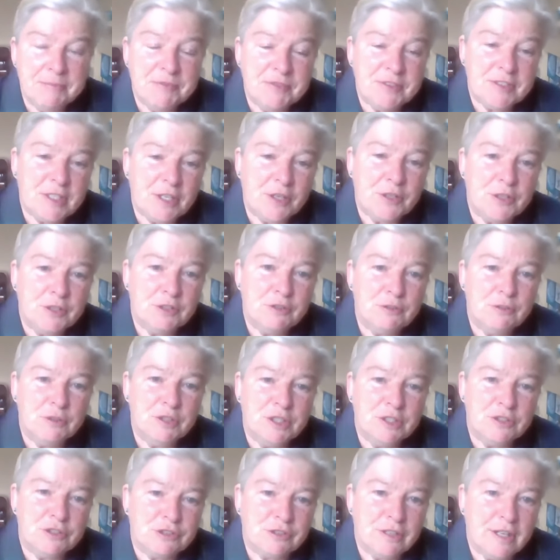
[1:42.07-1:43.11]
So
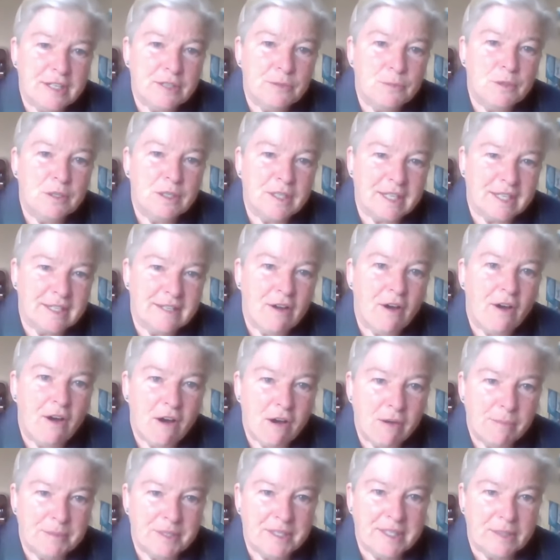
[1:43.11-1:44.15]
you're trying to work in
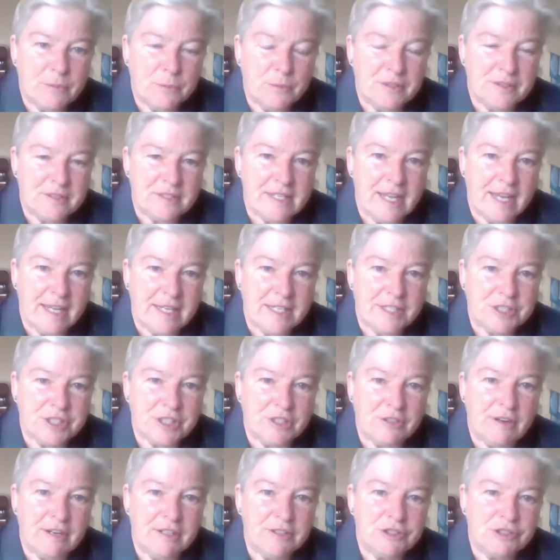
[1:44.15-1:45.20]
harmony with
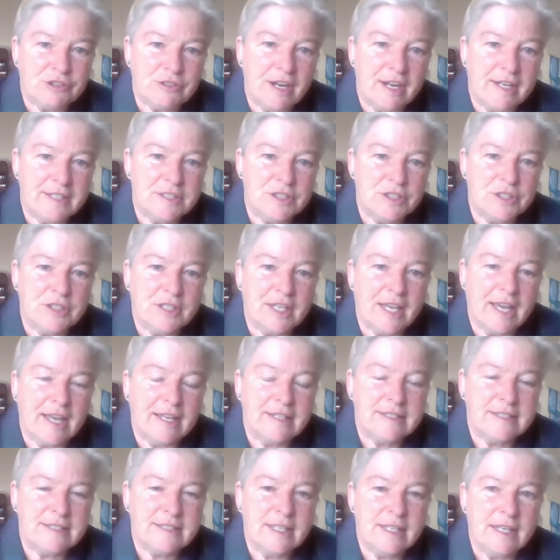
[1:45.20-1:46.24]
nature and trying to
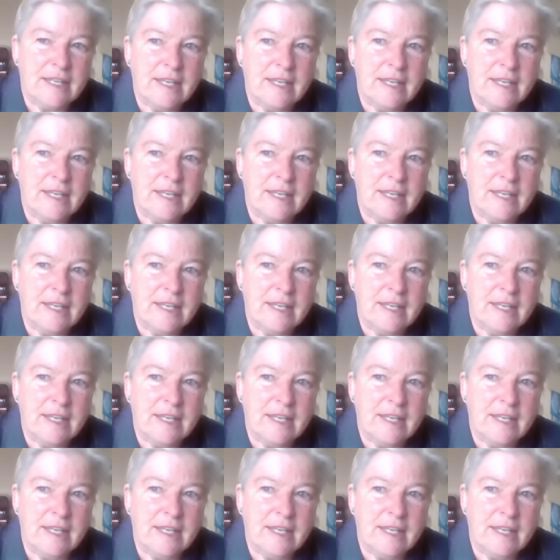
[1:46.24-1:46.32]
get